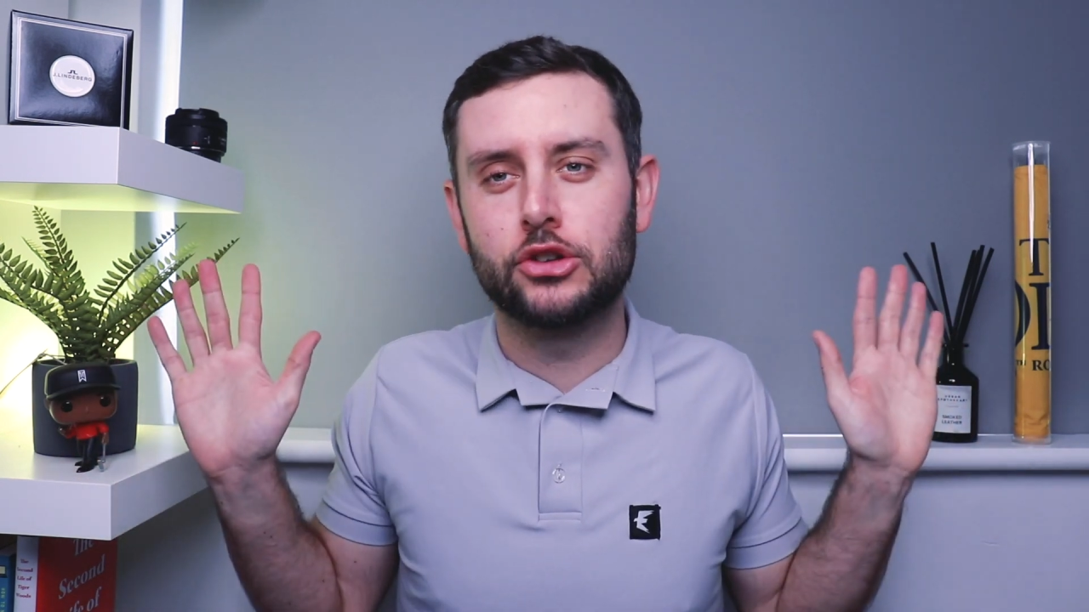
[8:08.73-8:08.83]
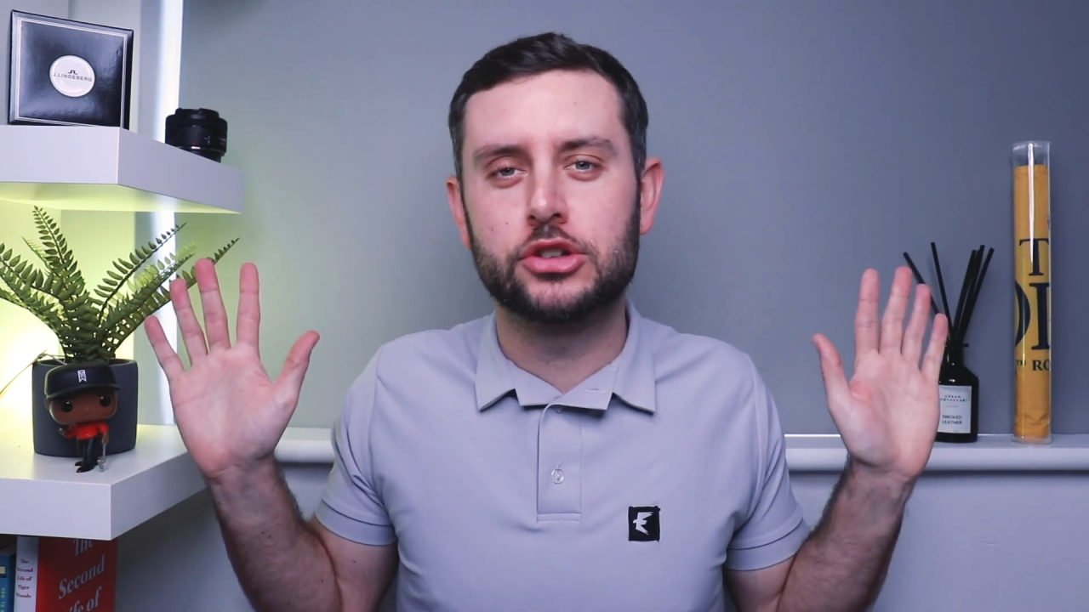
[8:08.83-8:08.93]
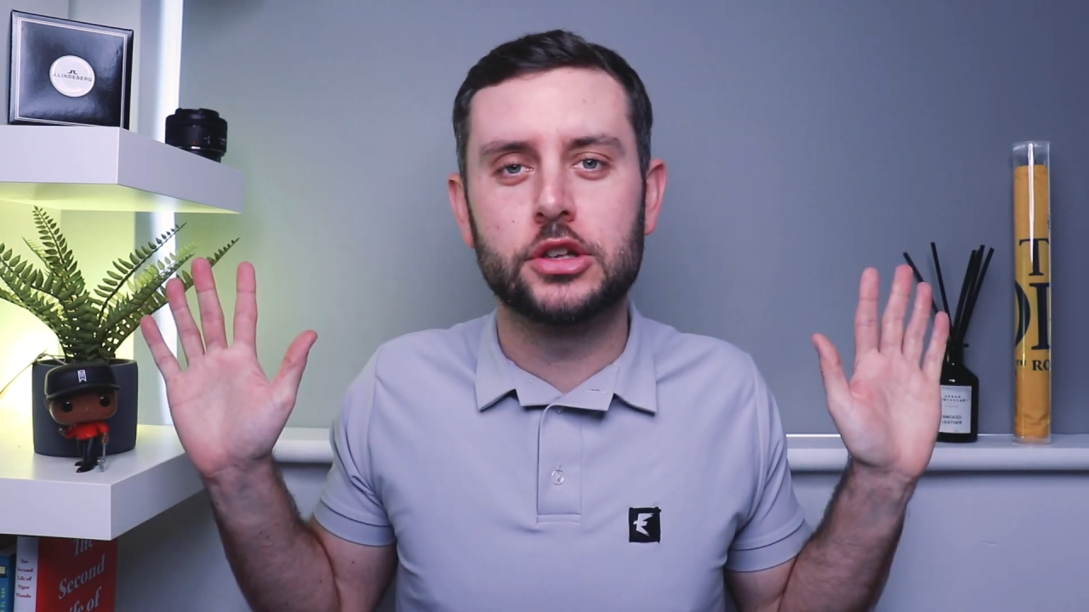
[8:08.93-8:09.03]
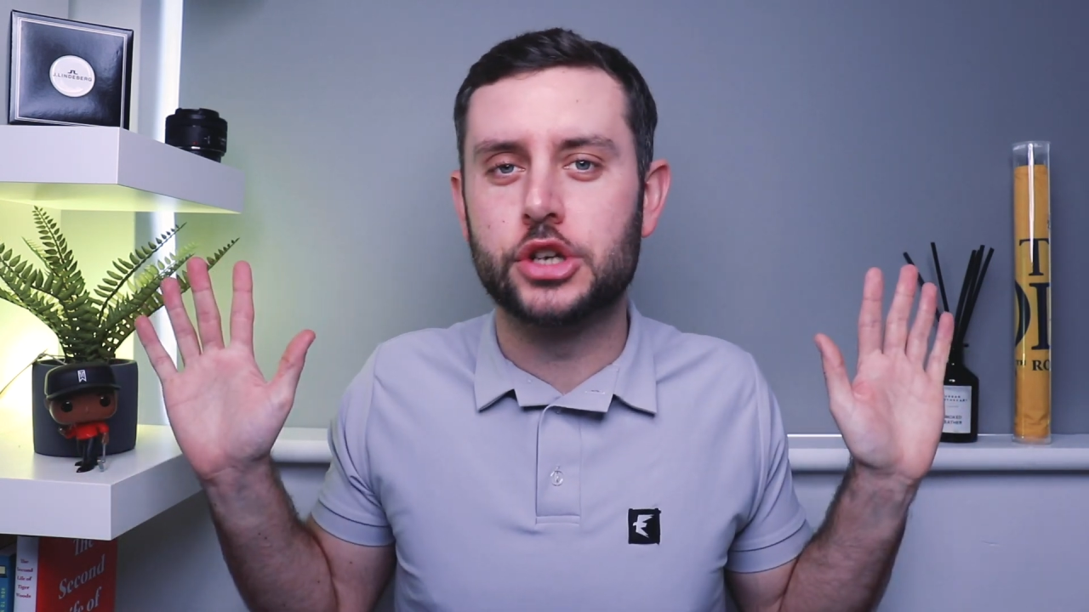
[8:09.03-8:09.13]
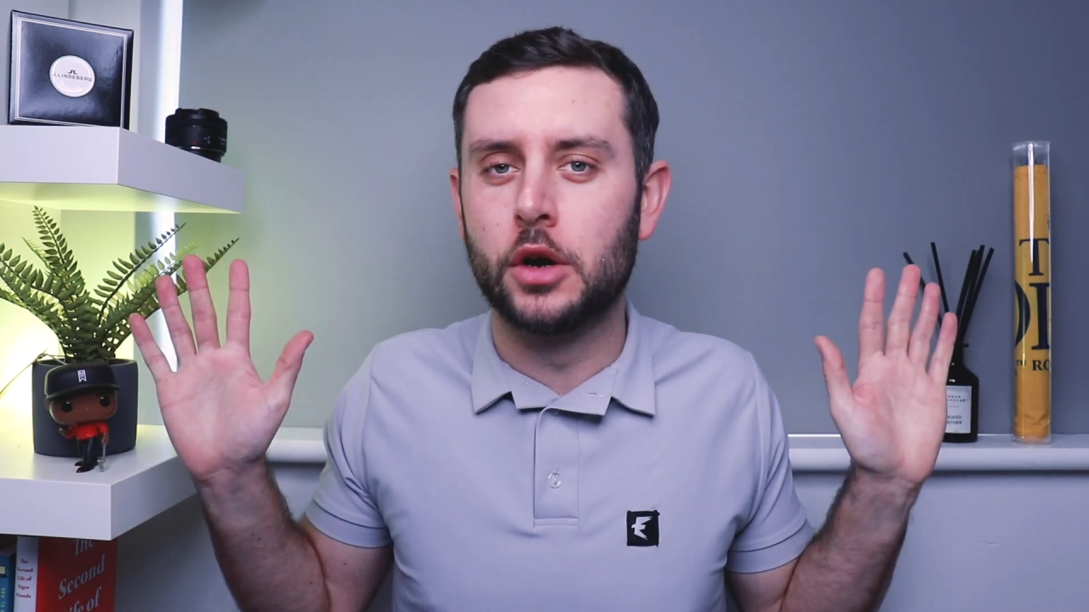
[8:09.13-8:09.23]

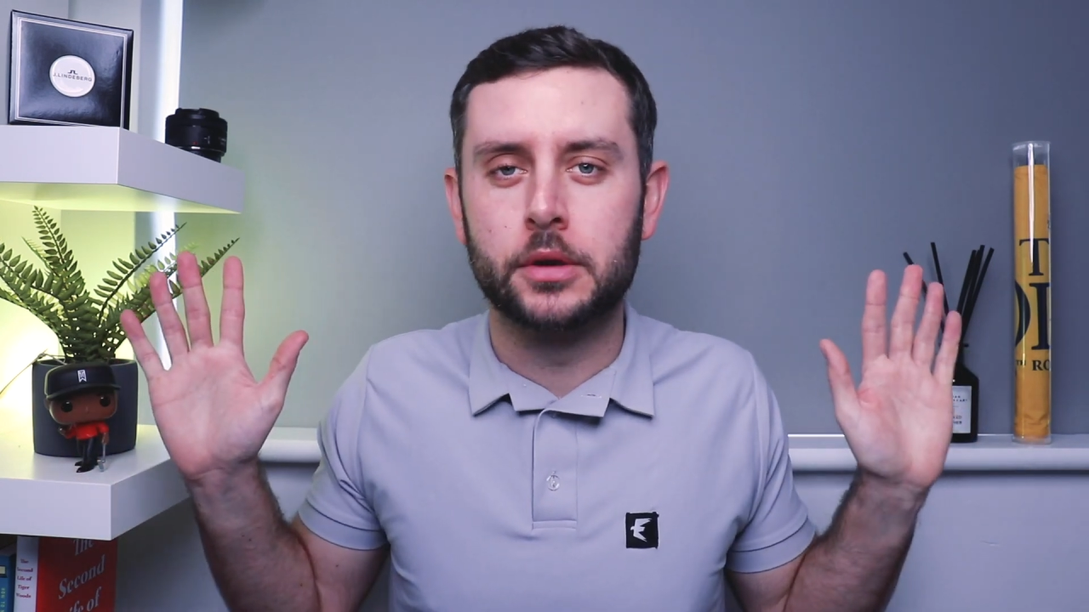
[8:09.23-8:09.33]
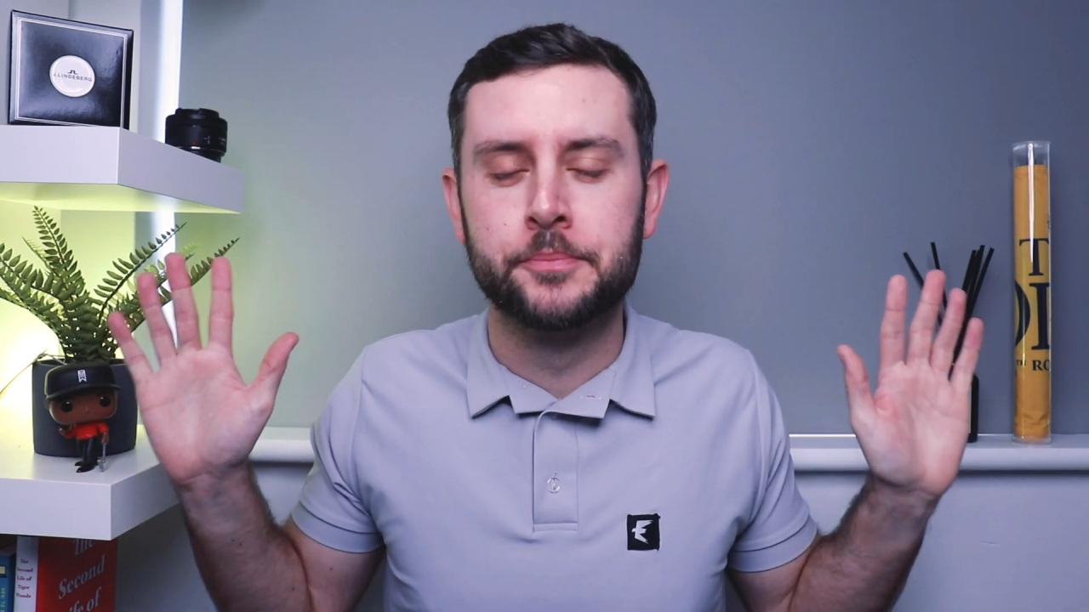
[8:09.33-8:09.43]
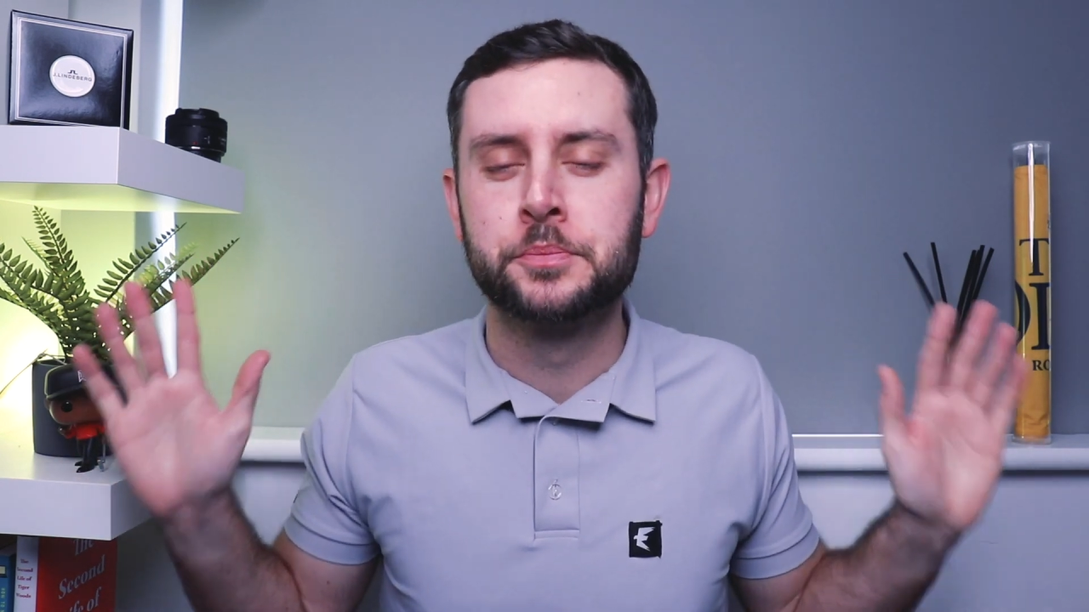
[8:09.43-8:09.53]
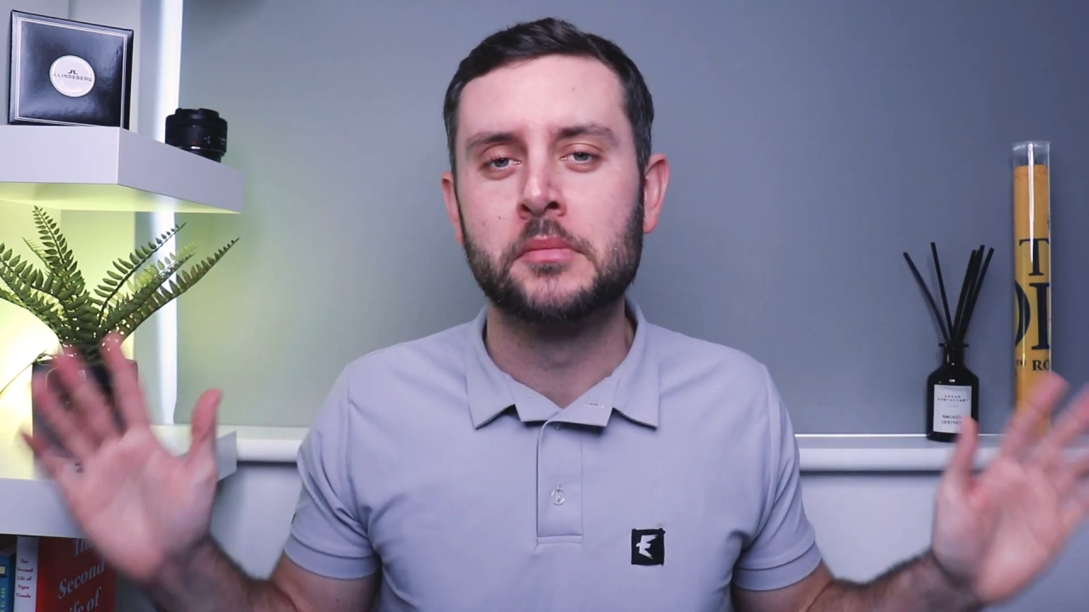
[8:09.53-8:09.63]
just a joke.